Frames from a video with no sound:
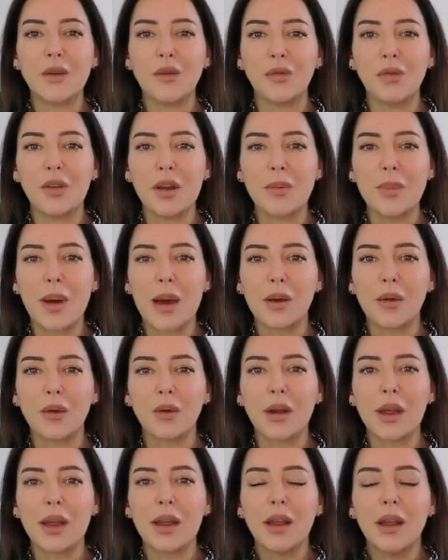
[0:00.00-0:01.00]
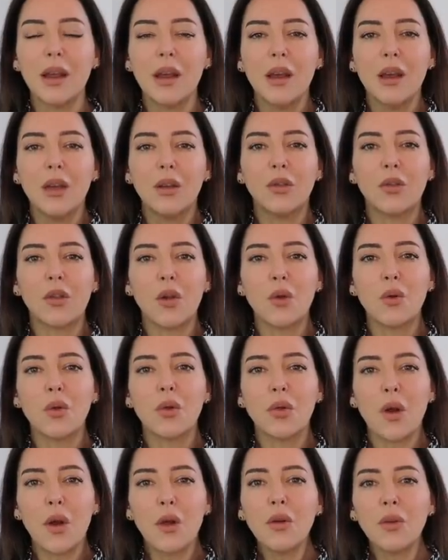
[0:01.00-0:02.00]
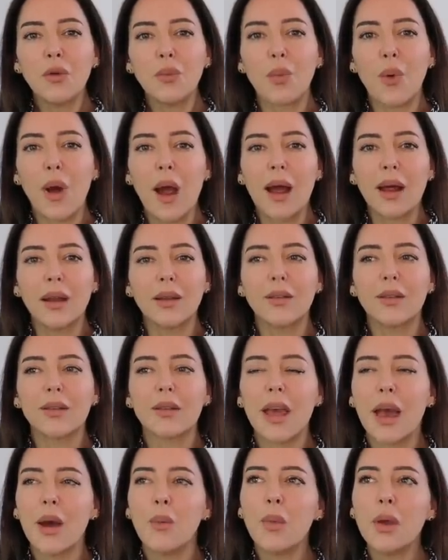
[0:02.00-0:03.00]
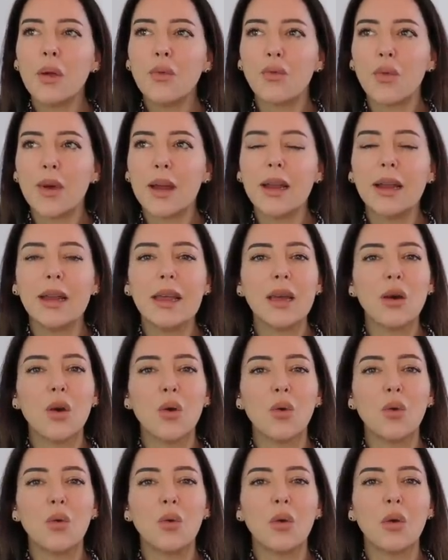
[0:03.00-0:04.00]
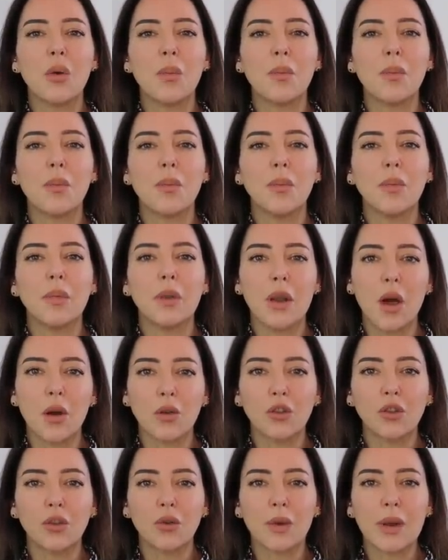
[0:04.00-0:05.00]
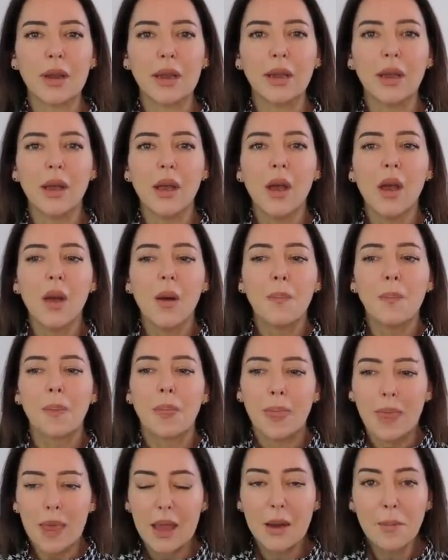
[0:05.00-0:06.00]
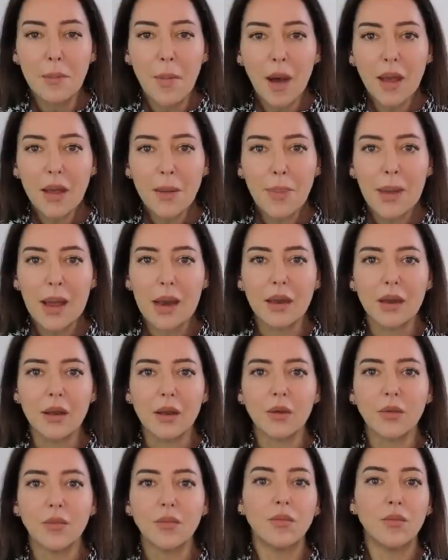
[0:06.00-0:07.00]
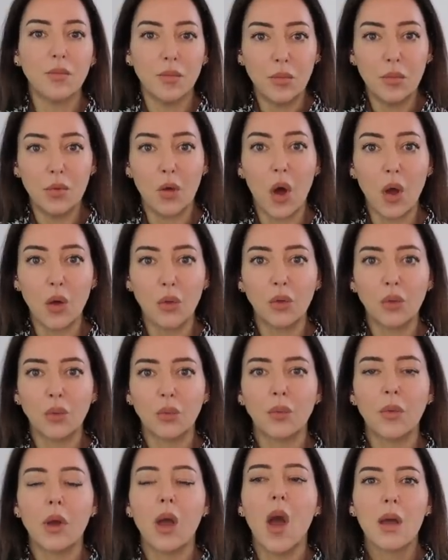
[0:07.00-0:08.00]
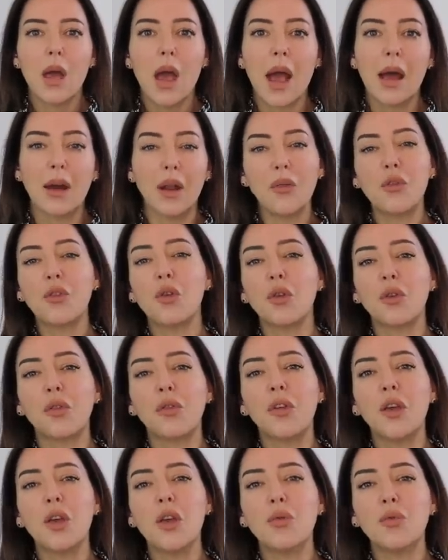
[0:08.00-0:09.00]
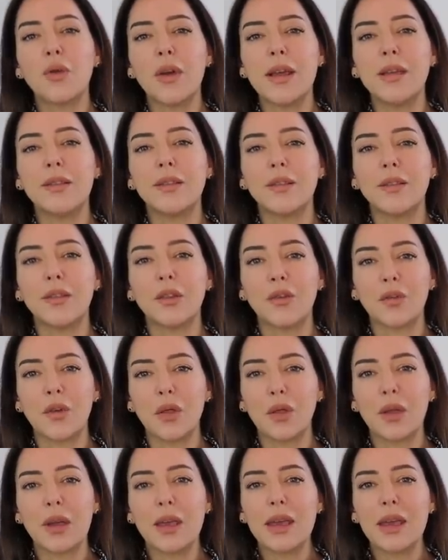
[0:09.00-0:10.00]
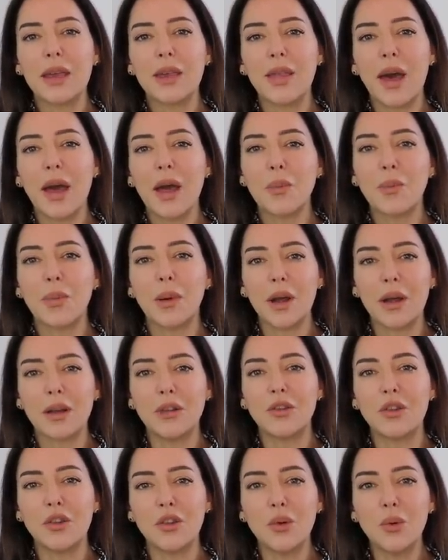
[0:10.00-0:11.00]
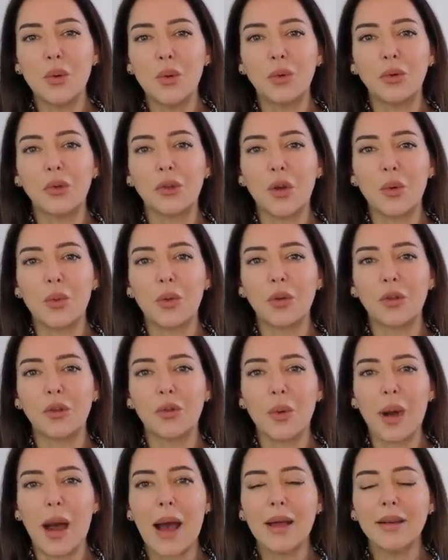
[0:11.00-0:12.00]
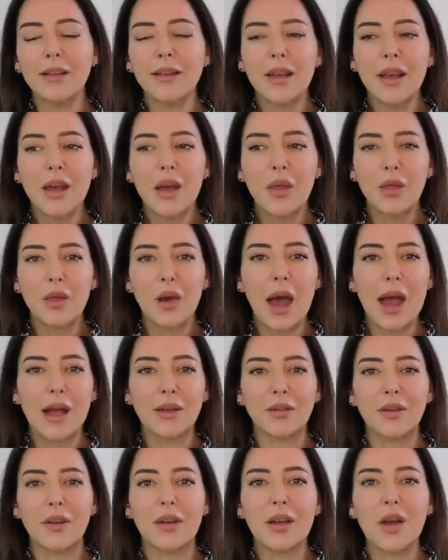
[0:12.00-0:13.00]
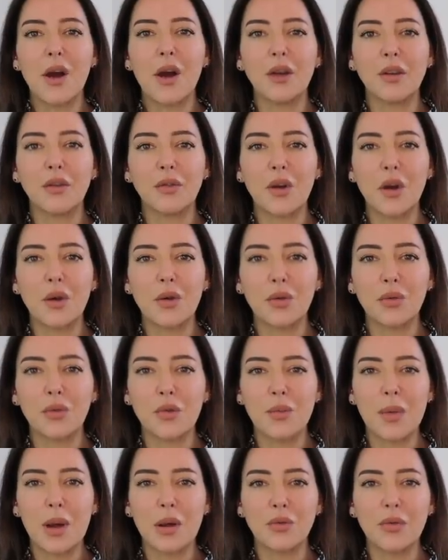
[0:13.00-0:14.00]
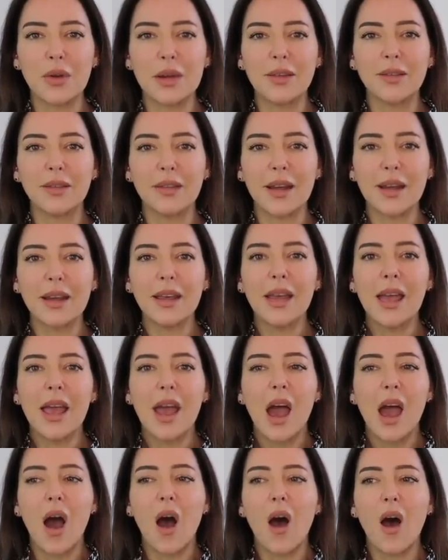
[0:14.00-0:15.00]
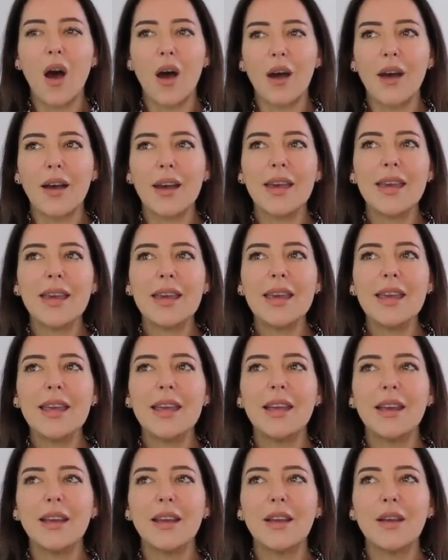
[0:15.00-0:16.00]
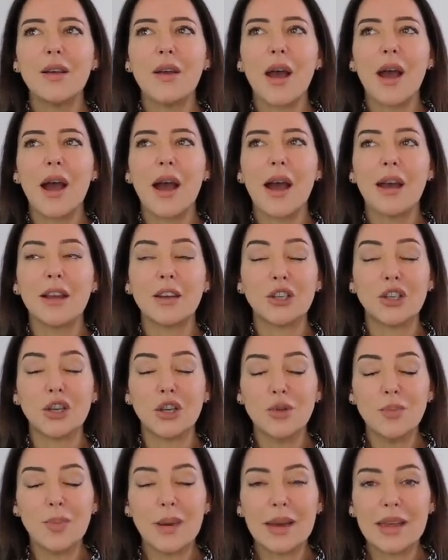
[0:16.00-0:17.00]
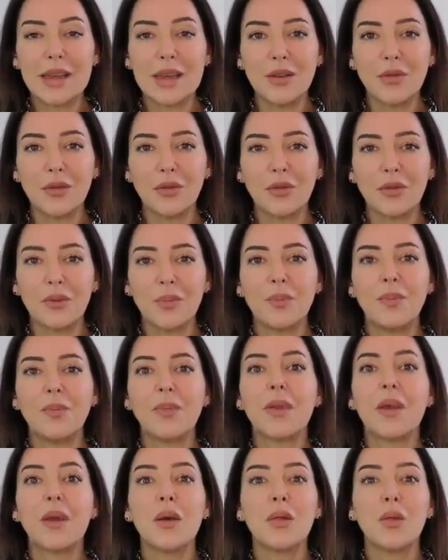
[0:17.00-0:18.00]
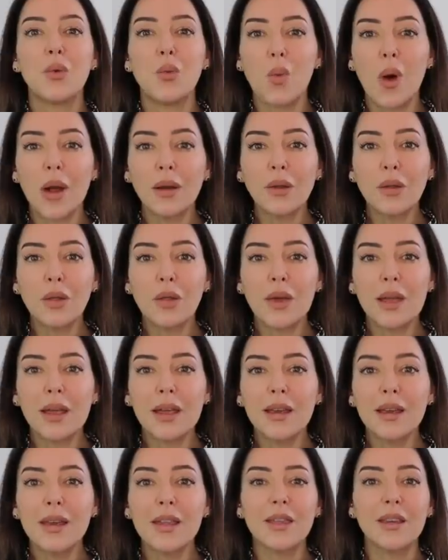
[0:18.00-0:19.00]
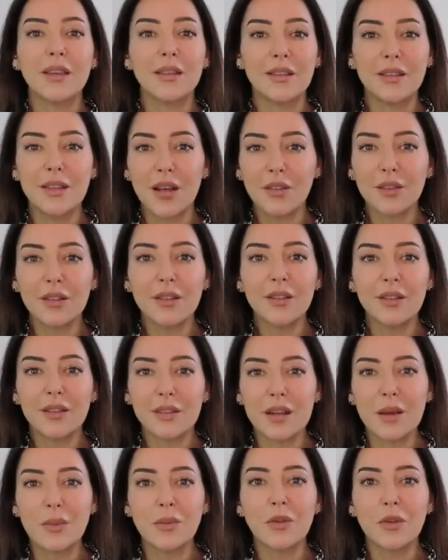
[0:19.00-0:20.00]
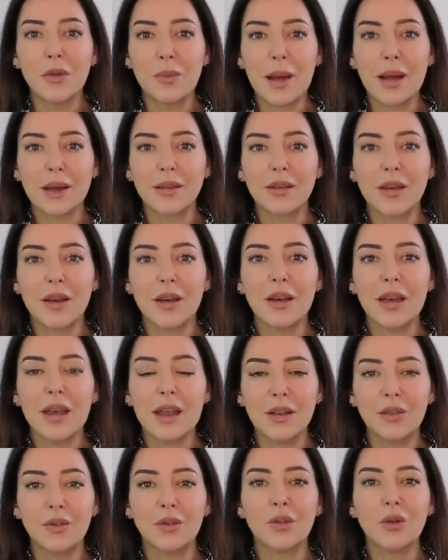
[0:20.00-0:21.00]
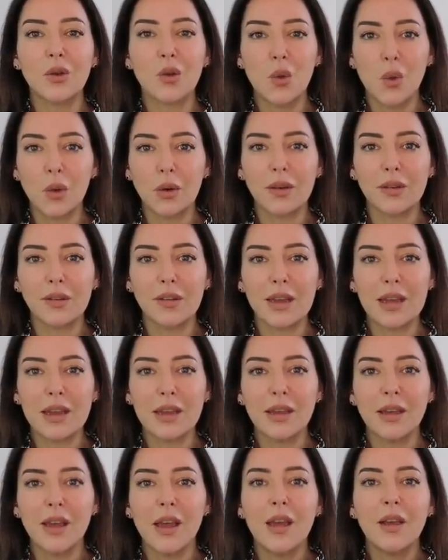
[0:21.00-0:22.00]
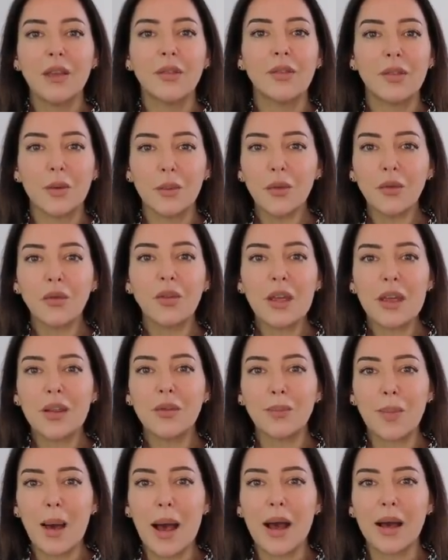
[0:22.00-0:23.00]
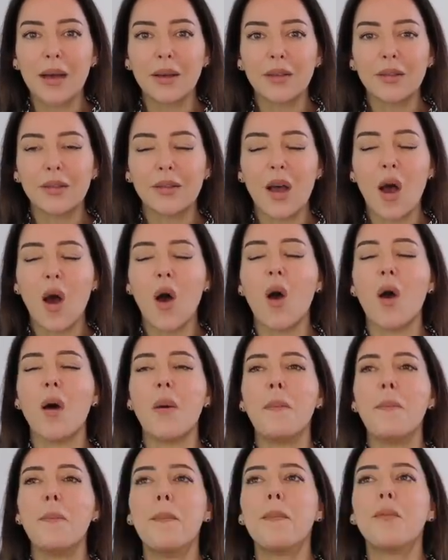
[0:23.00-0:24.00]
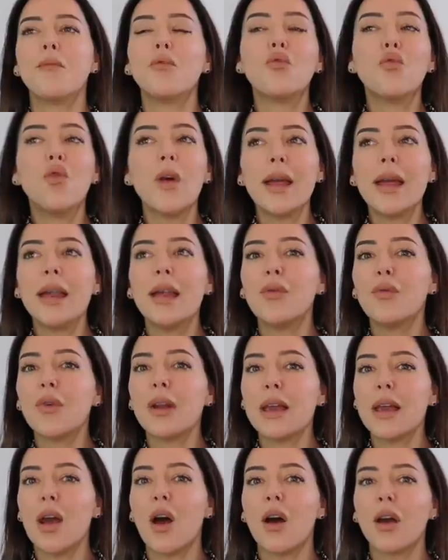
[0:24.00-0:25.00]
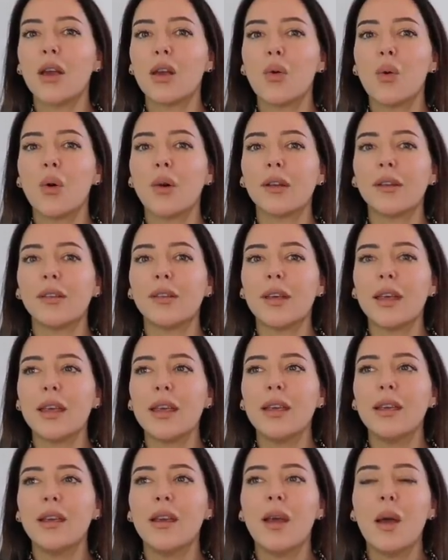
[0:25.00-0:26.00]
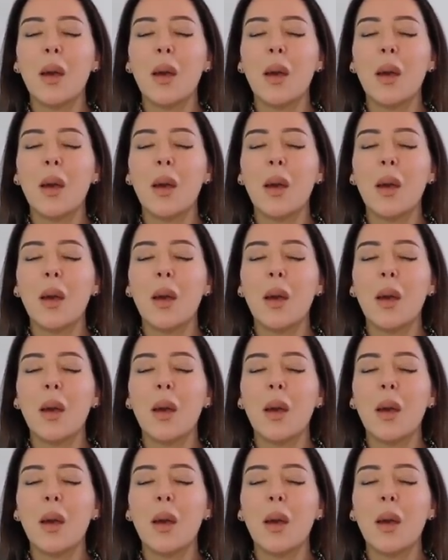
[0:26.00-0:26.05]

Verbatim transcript: your feedback on it. So those brands, can we really call them luxury? In my opinion, no. And I've got a few reasons for thinking that, but I do also want to add that as I kind of go through my reasoning, I do believe the one thing that doesn't seem to matter is quality. Some of these bags are really, really high quality,